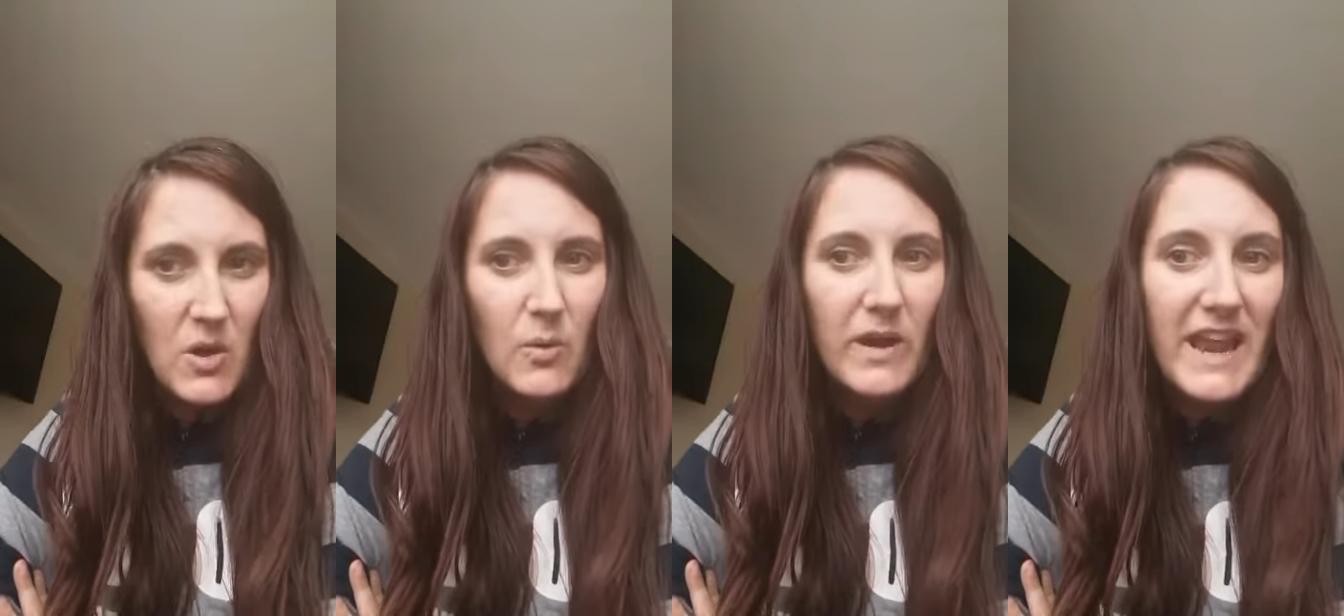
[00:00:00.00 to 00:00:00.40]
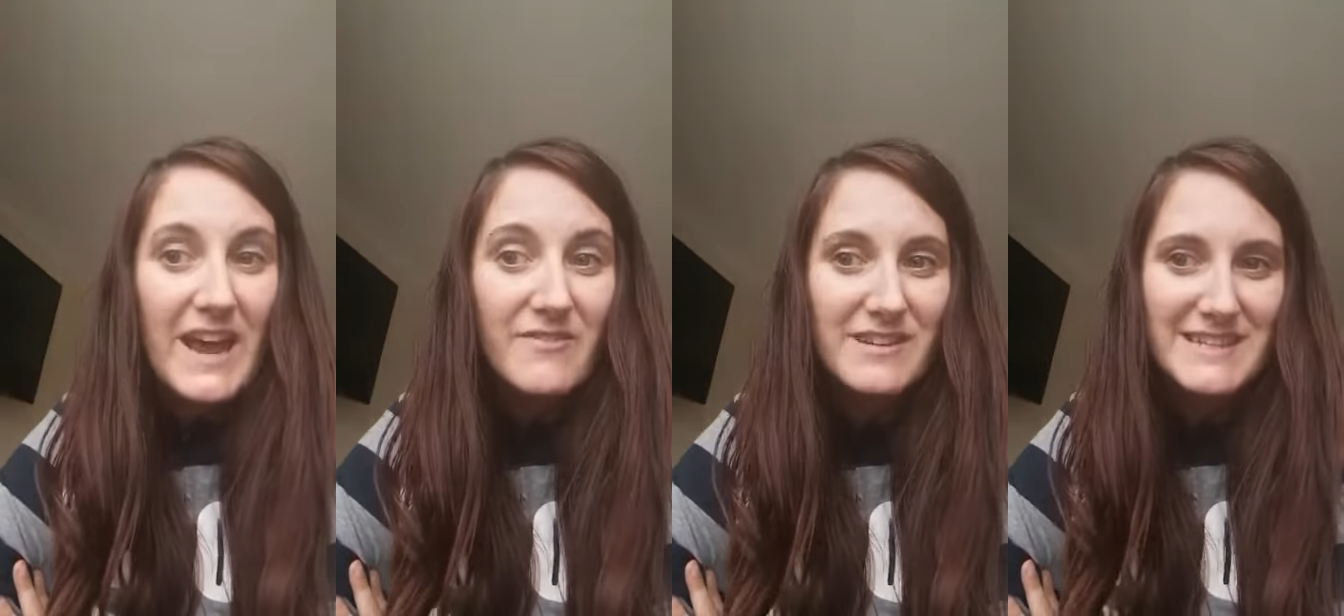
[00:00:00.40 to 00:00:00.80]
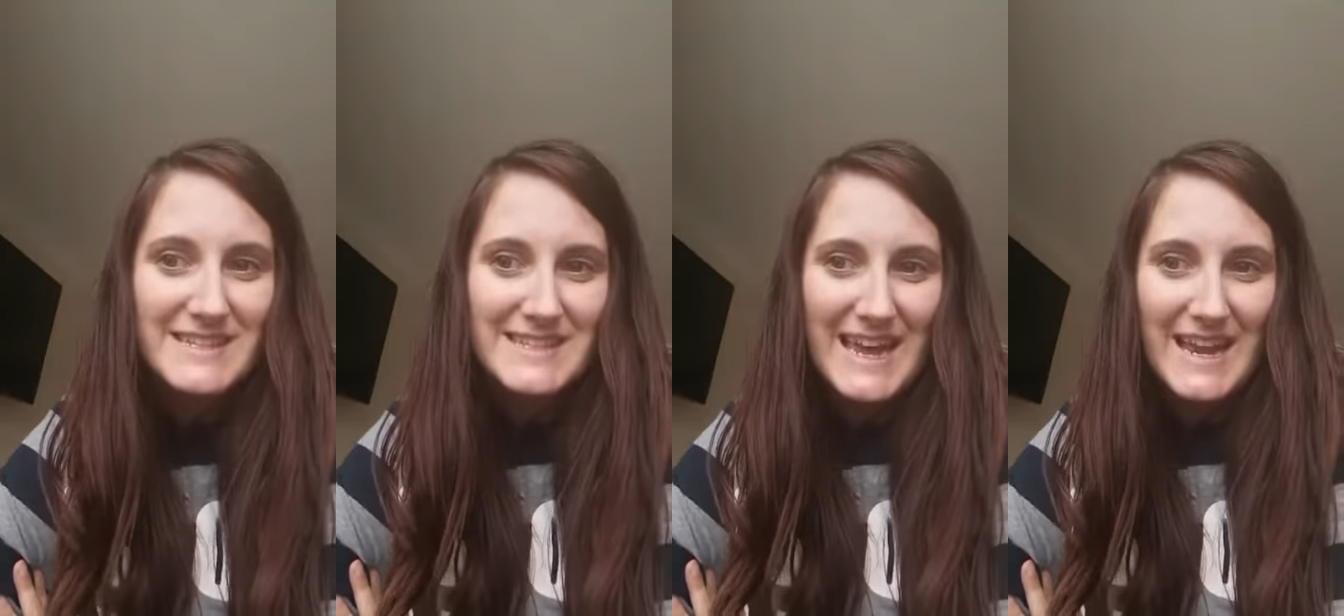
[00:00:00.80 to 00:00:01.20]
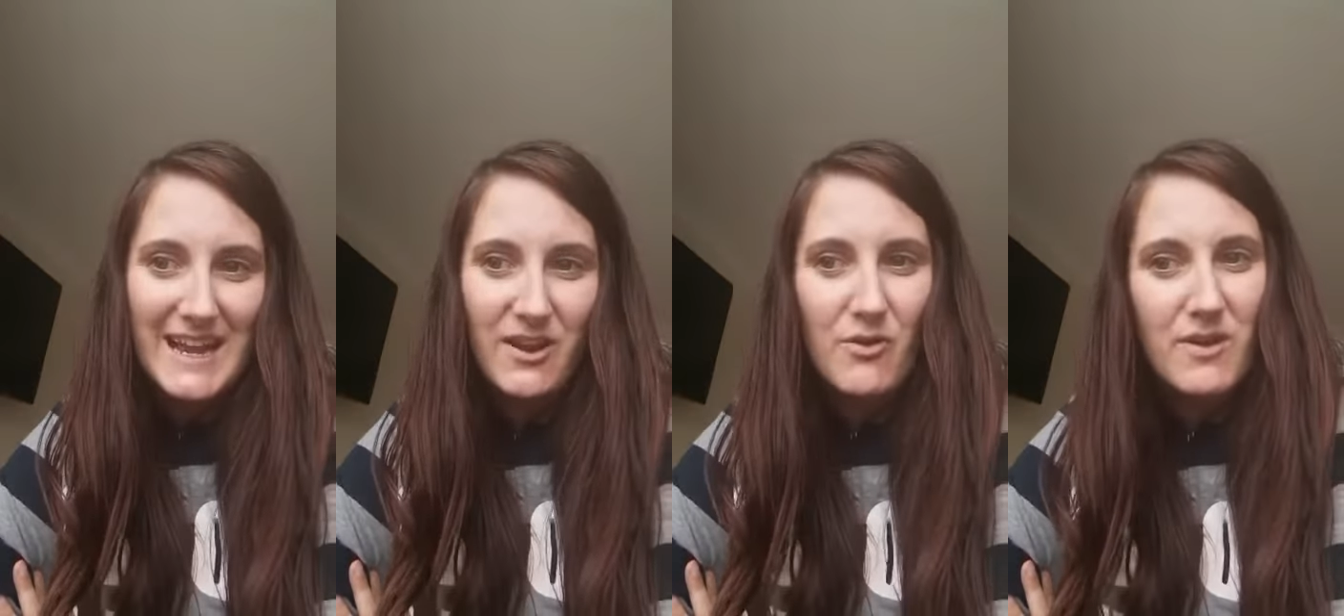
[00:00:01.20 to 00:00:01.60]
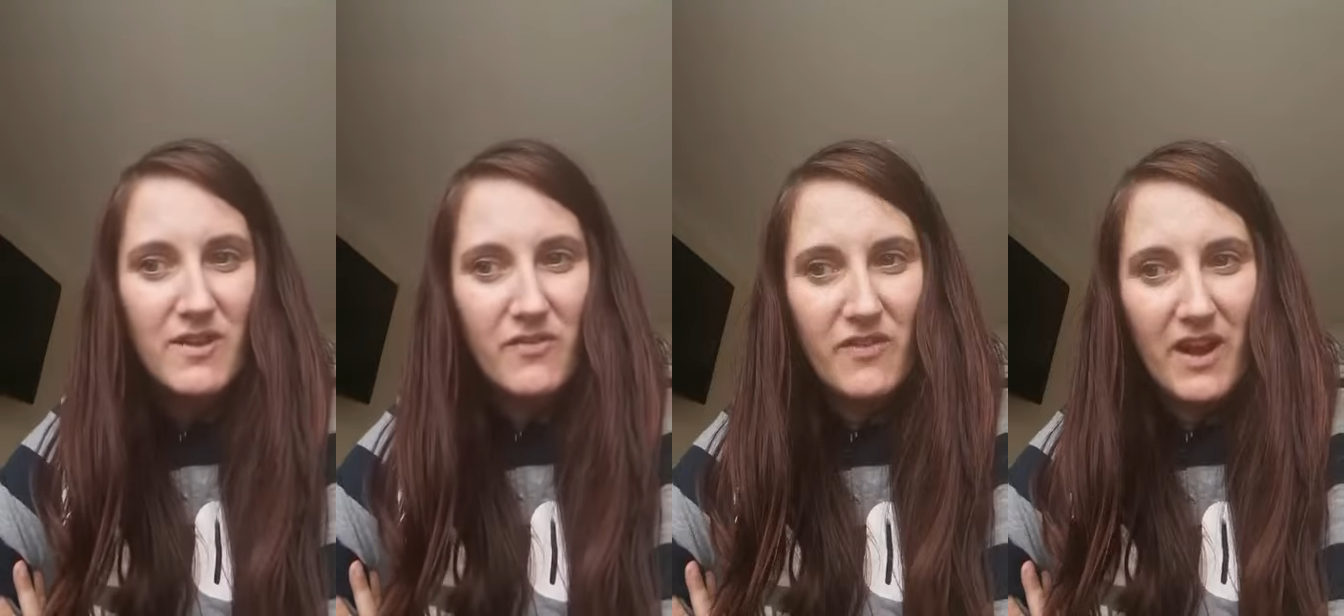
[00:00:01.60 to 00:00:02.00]
Whenever Stanley or
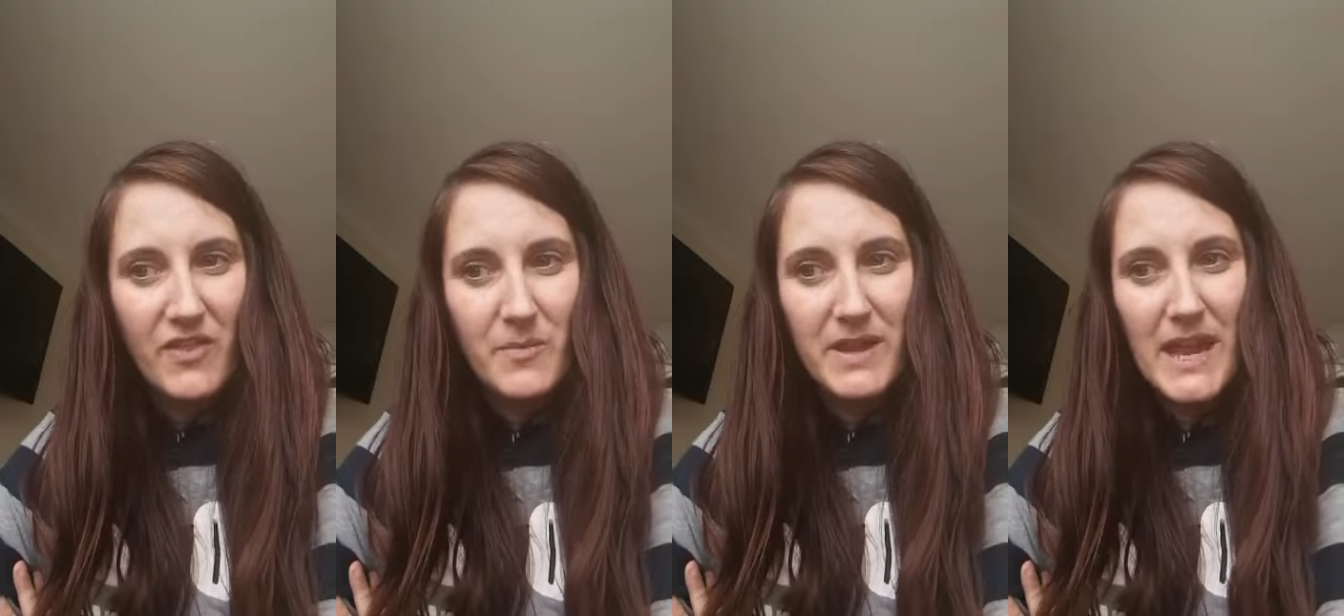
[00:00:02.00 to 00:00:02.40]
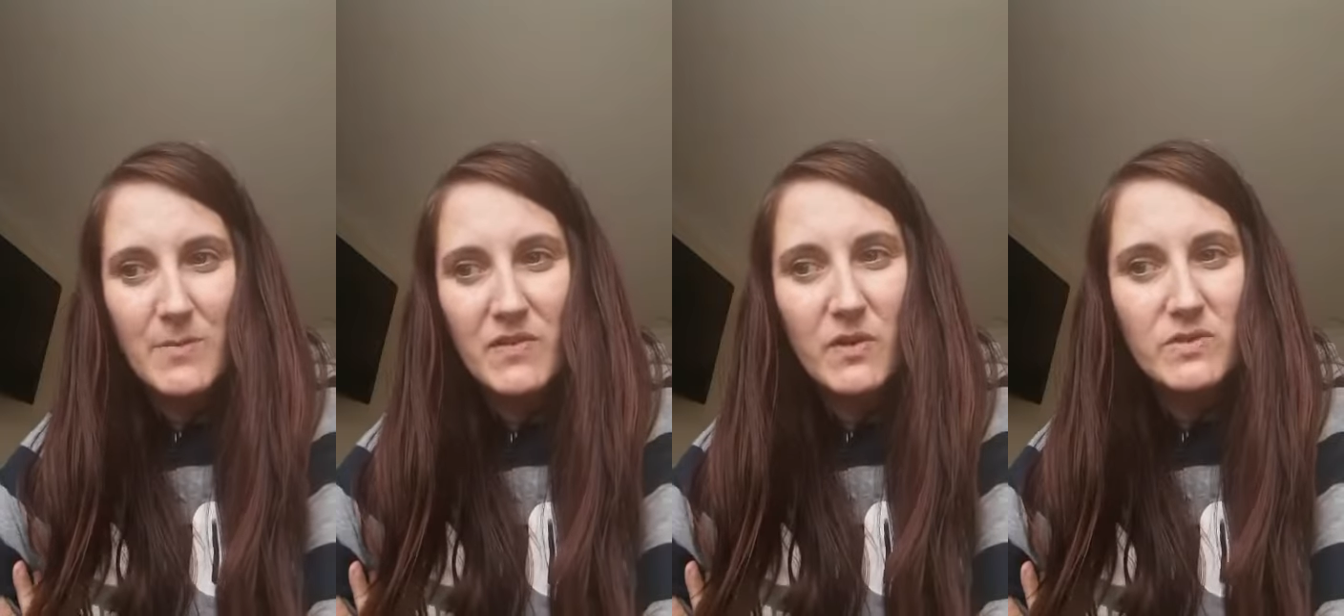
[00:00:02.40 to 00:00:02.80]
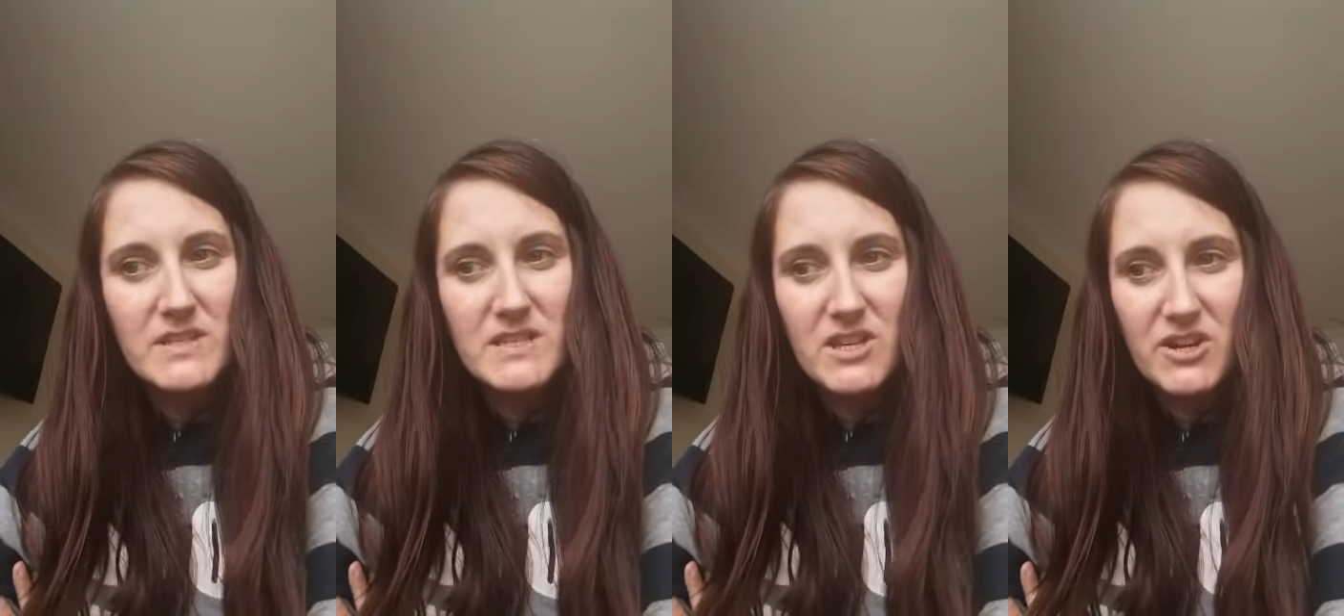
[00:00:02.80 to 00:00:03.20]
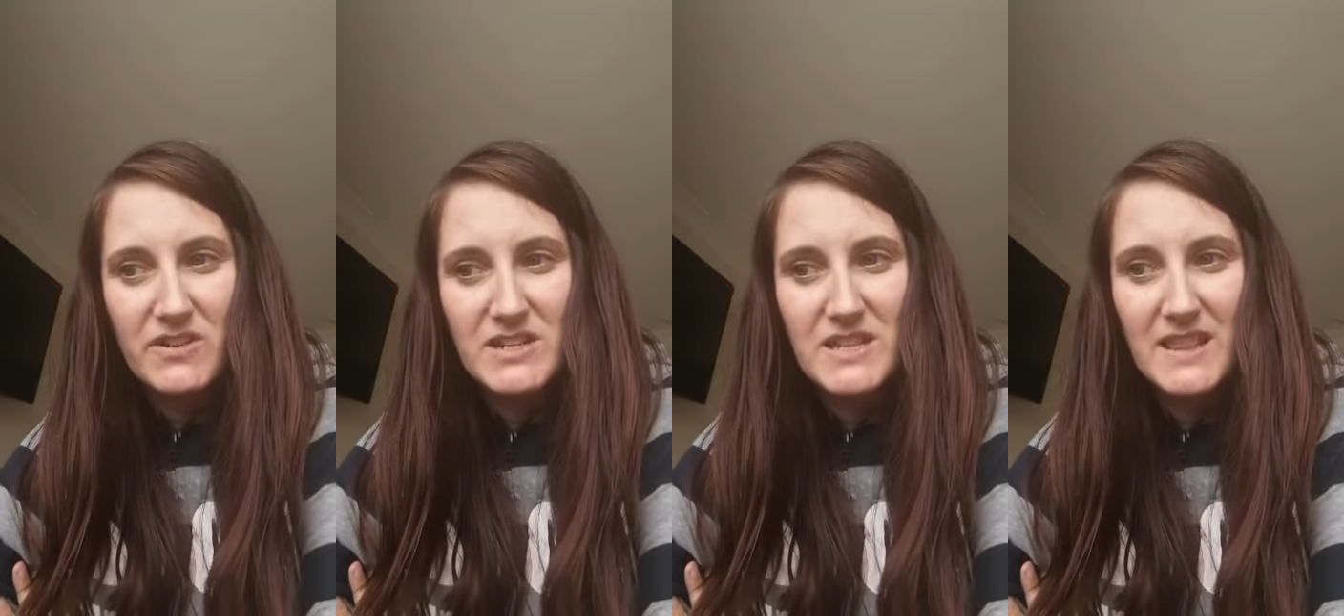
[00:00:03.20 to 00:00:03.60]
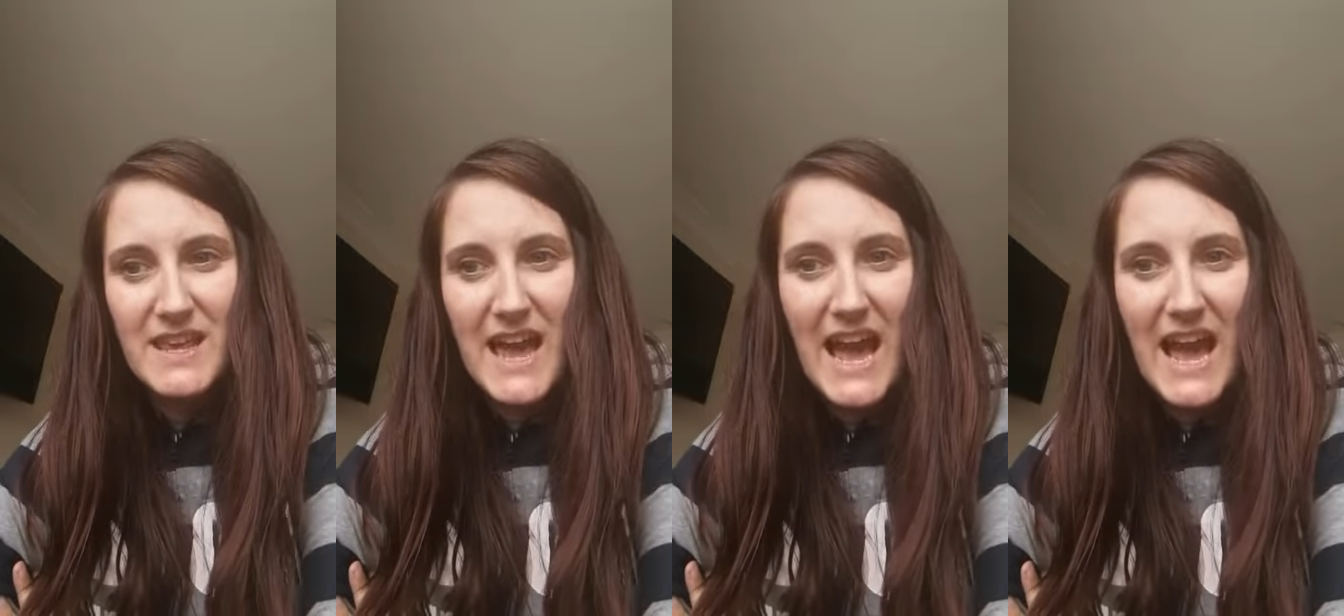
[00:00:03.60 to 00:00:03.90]
his father became so discouraged that they